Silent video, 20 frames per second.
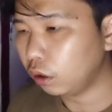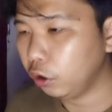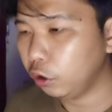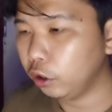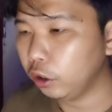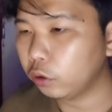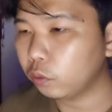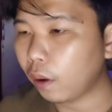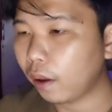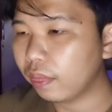
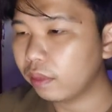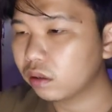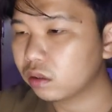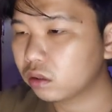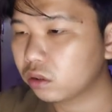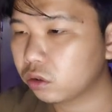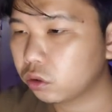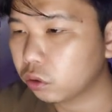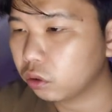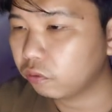you need to
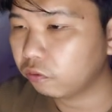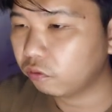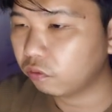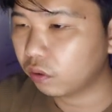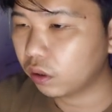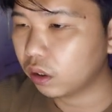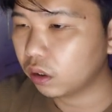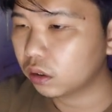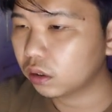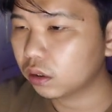understood
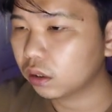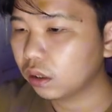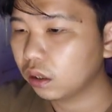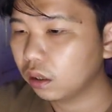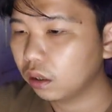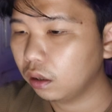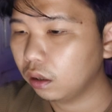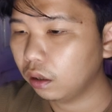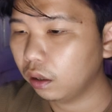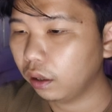first
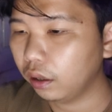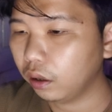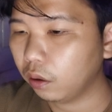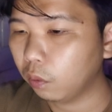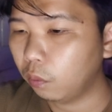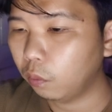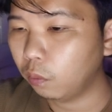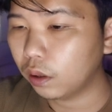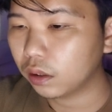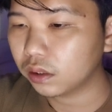like
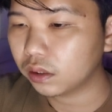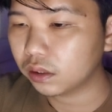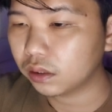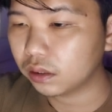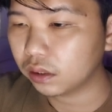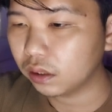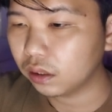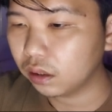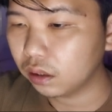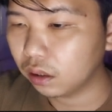
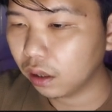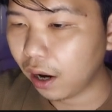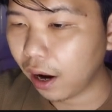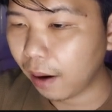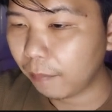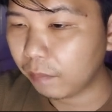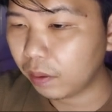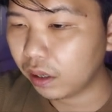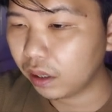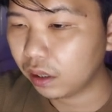what's
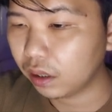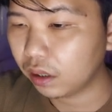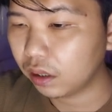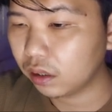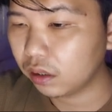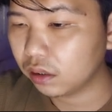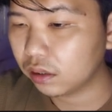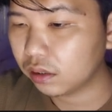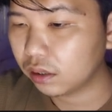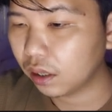happening
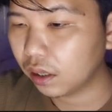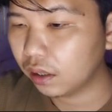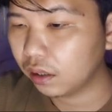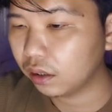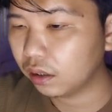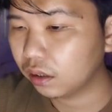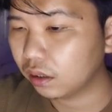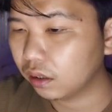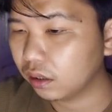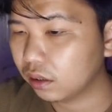
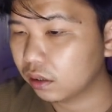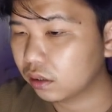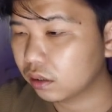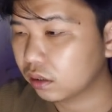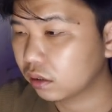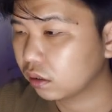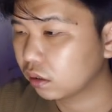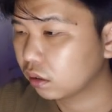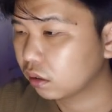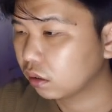inside
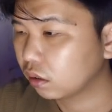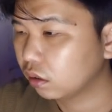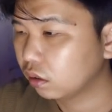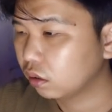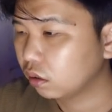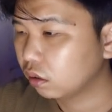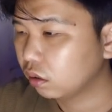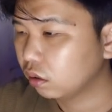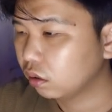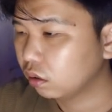this.
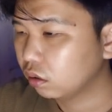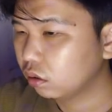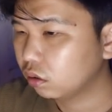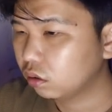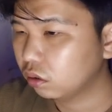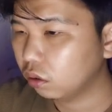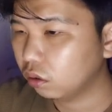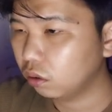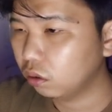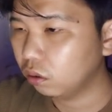
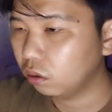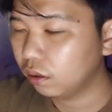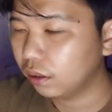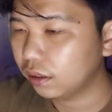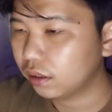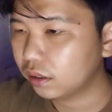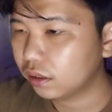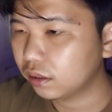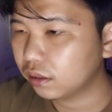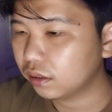So
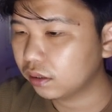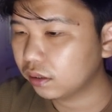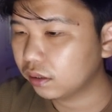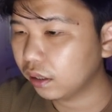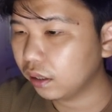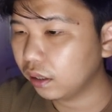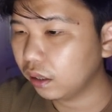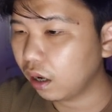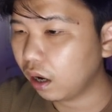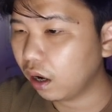let's
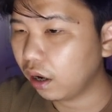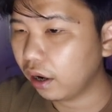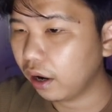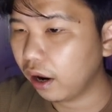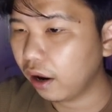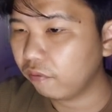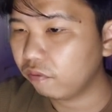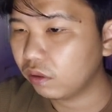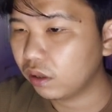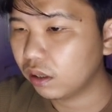say I
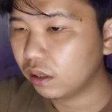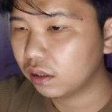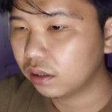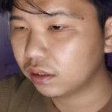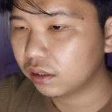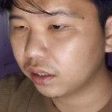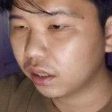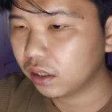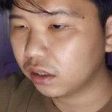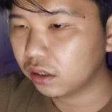have the
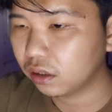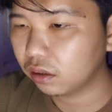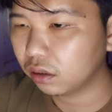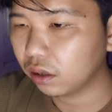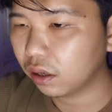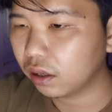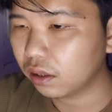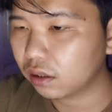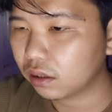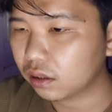schedule
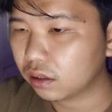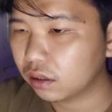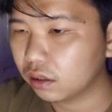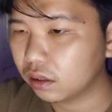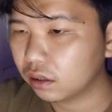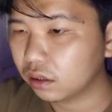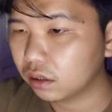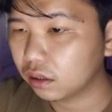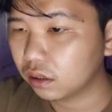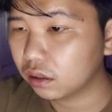class.
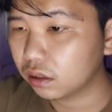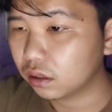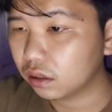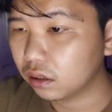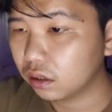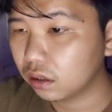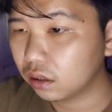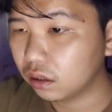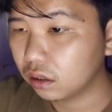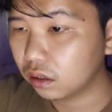This is
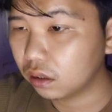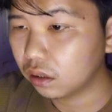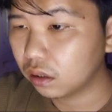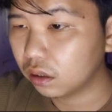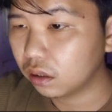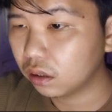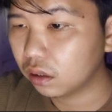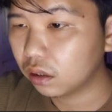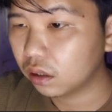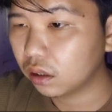
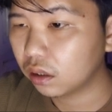the